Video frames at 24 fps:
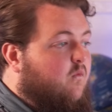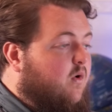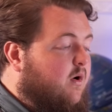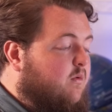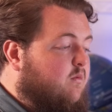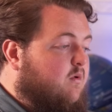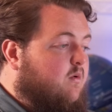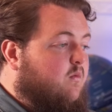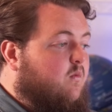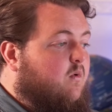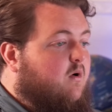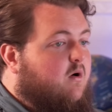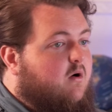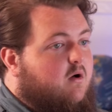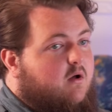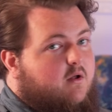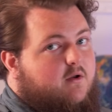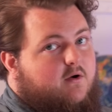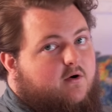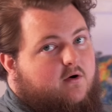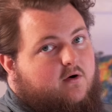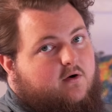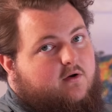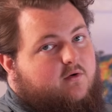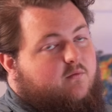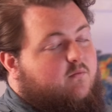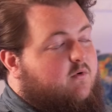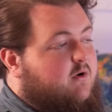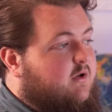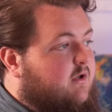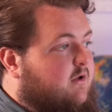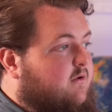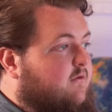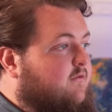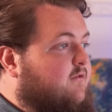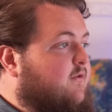111 or you
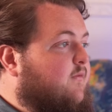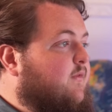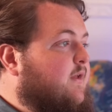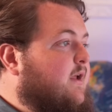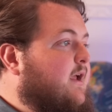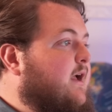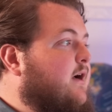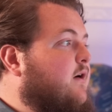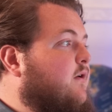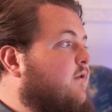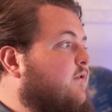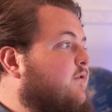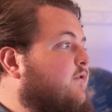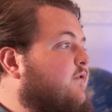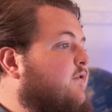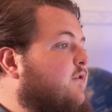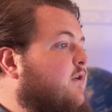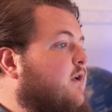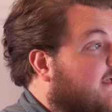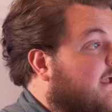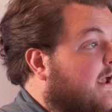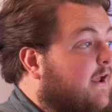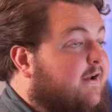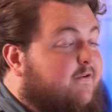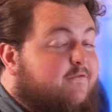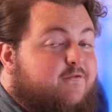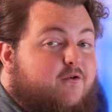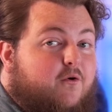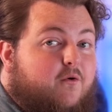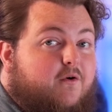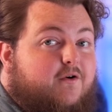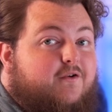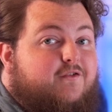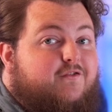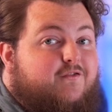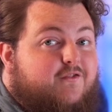want to use something else. And of
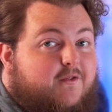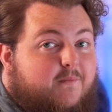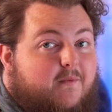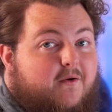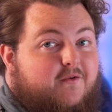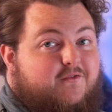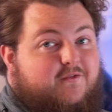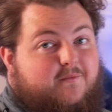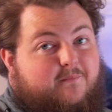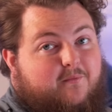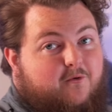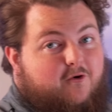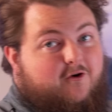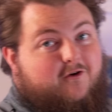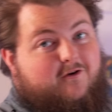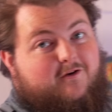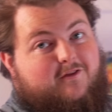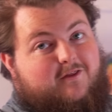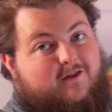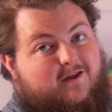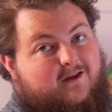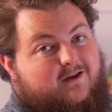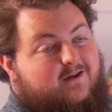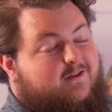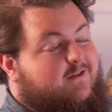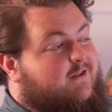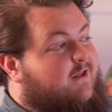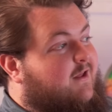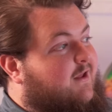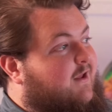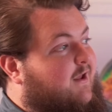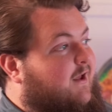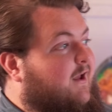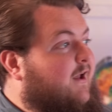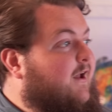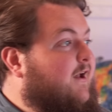course, the most important thing
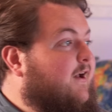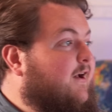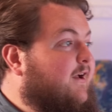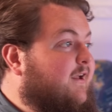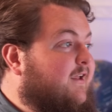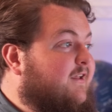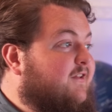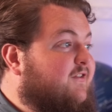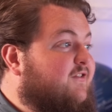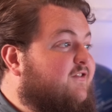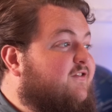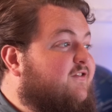is